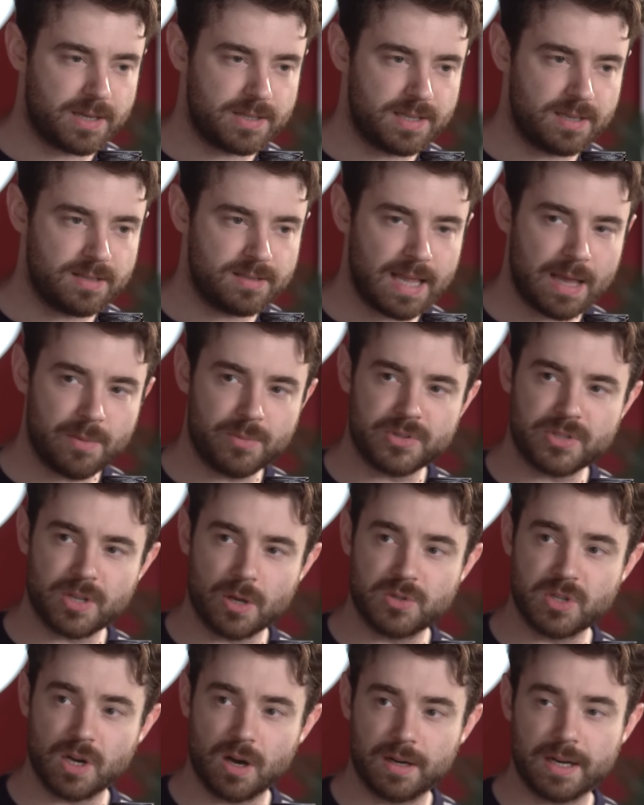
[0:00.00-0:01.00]
his name was
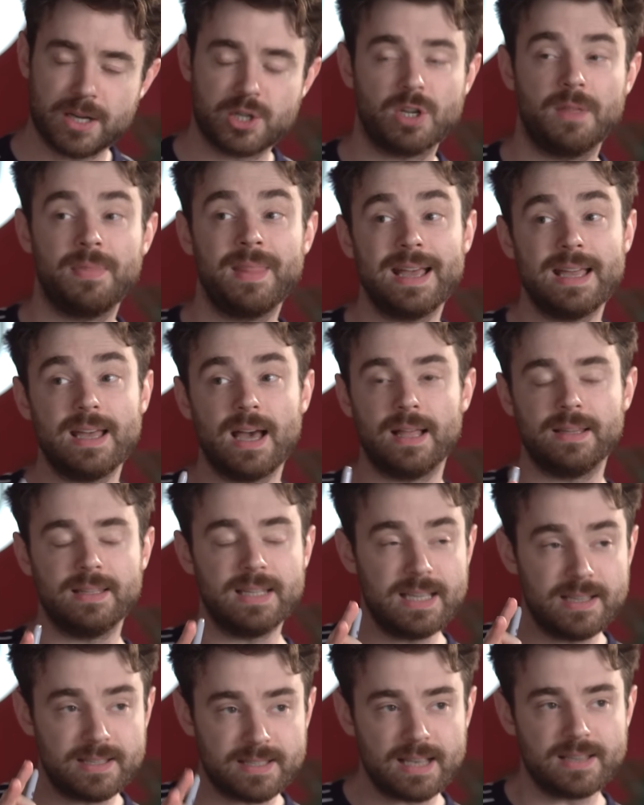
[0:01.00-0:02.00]
so tarnished, and
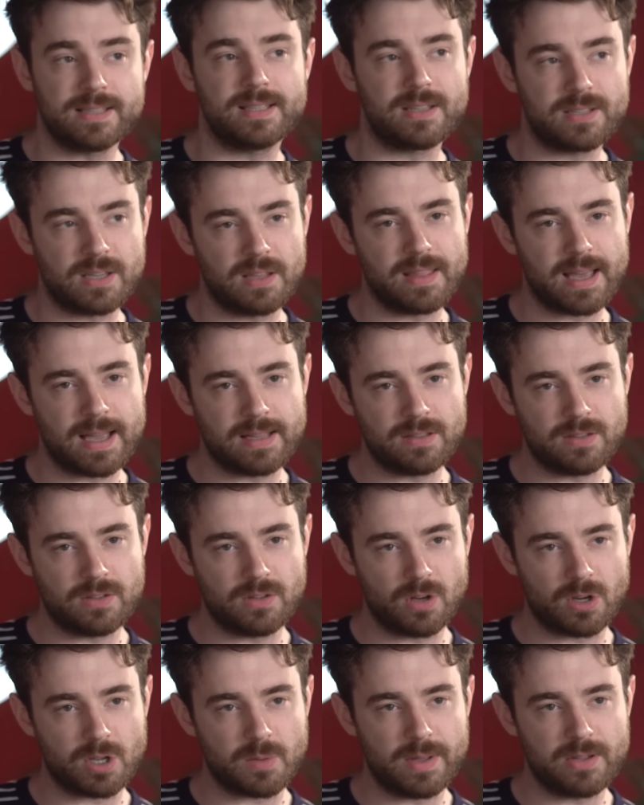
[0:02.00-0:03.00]
he says this at the end of the
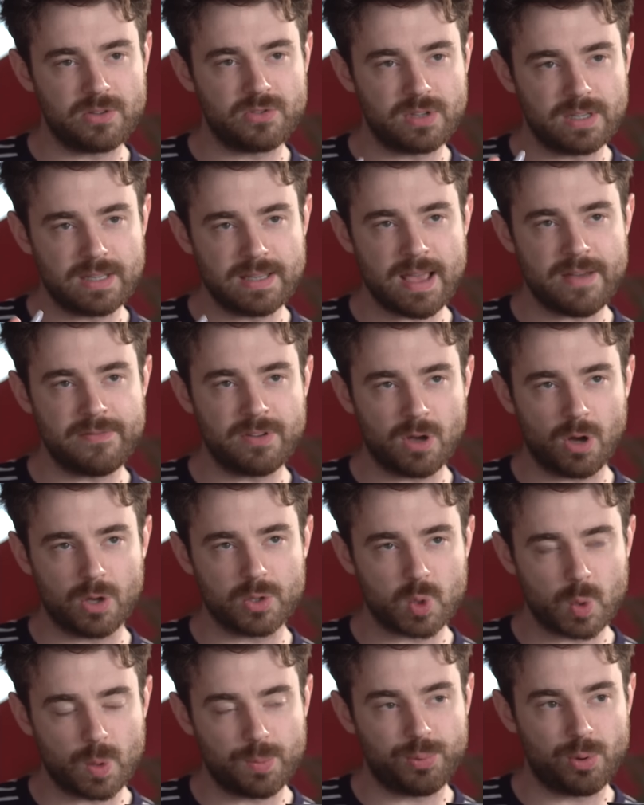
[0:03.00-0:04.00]
documentary, never
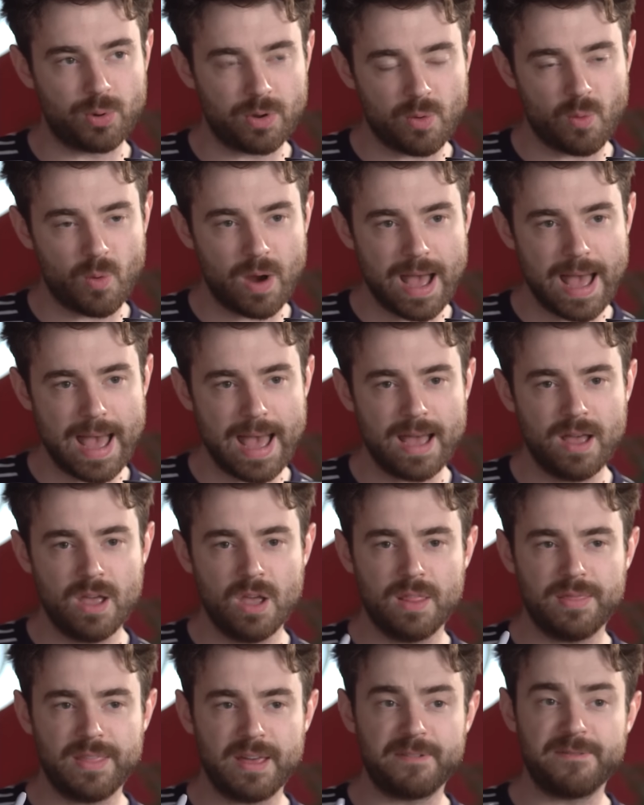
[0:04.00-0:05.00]
got to a point where
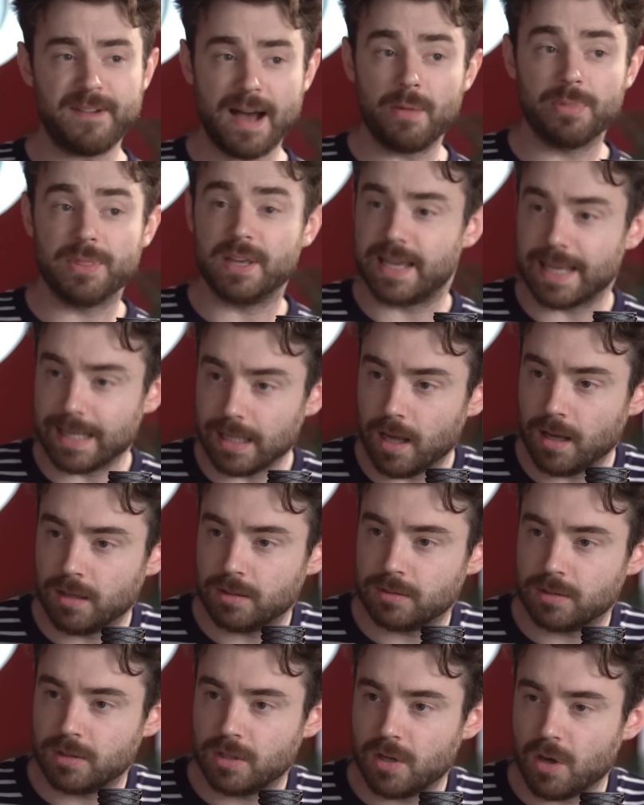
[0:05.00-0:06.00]
they found the killer.
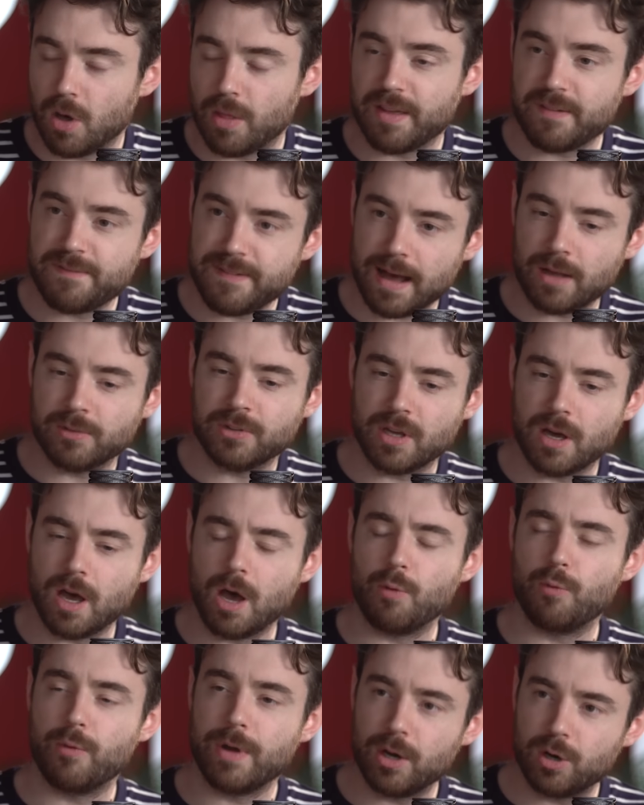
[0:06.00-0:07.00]
Or they found a
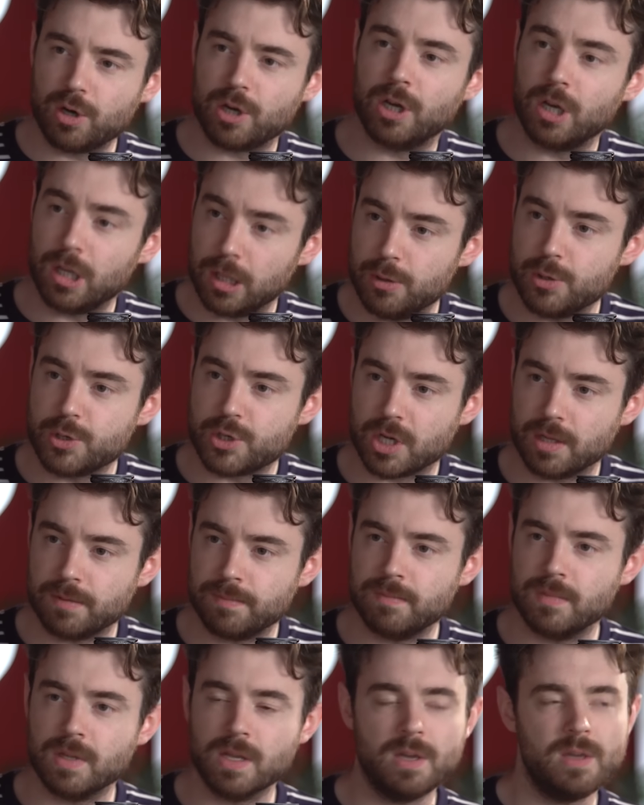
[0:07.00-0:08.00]
real conclusion. It never
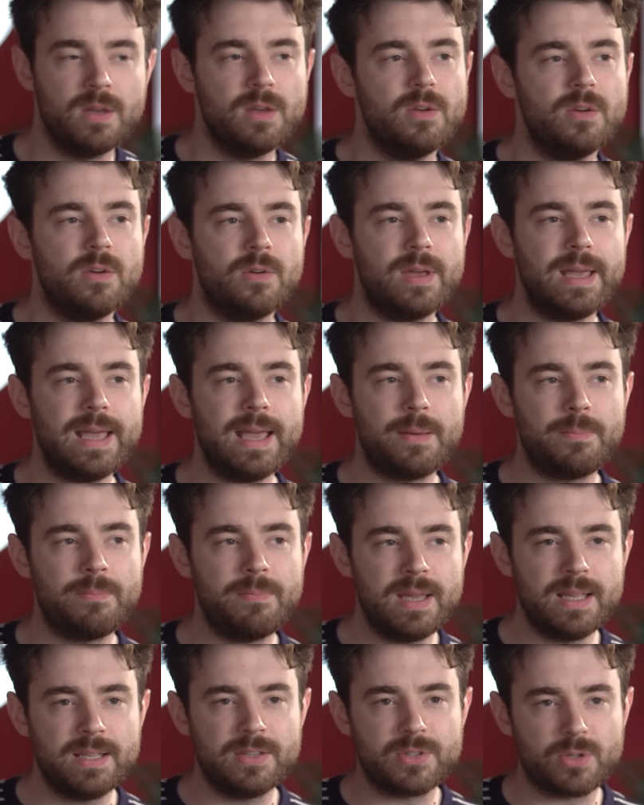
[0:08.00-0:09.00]
goes away. Yeah. It
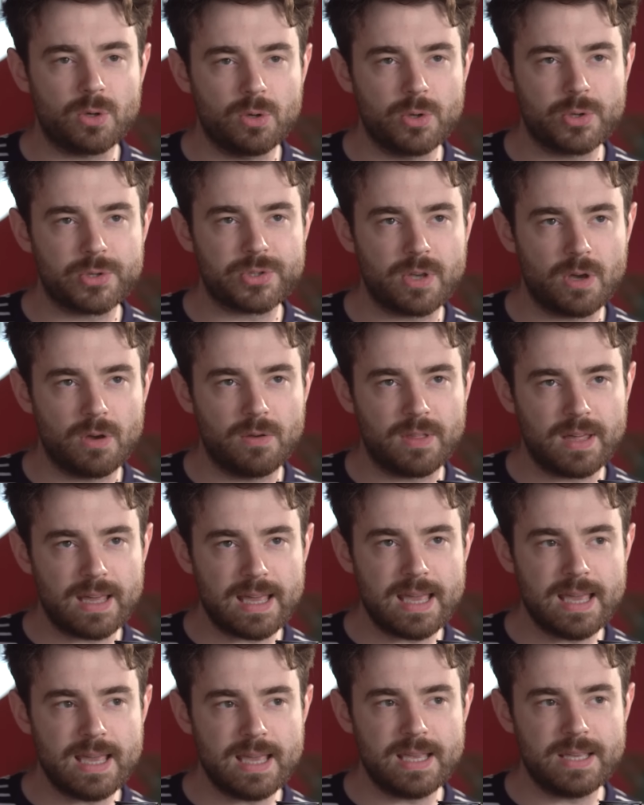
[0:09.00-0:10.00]
means also that
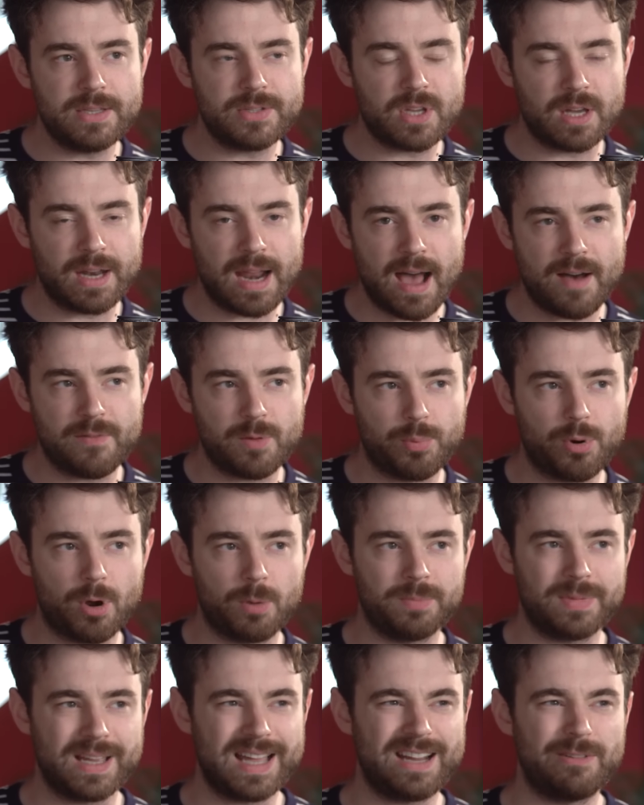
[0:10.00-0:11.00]
he's going to have a
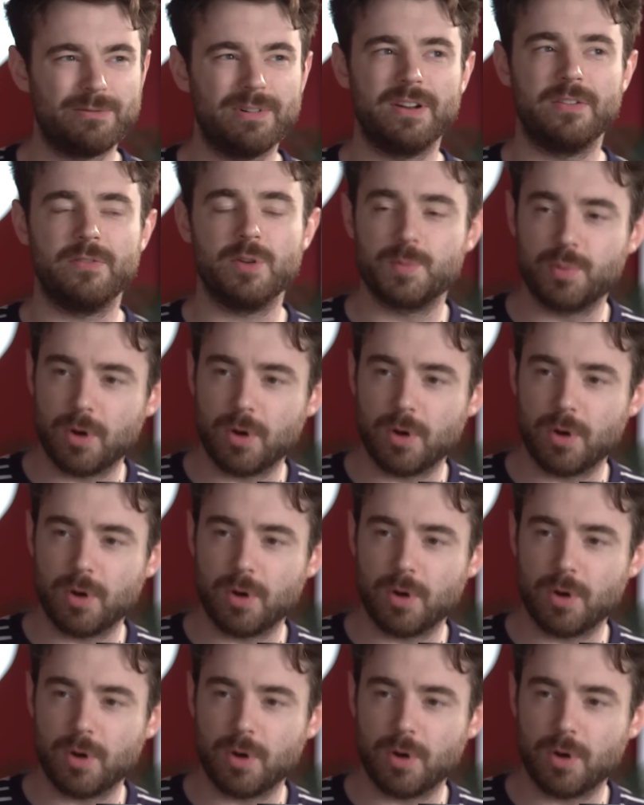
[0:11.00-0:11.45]
problem getting rid of his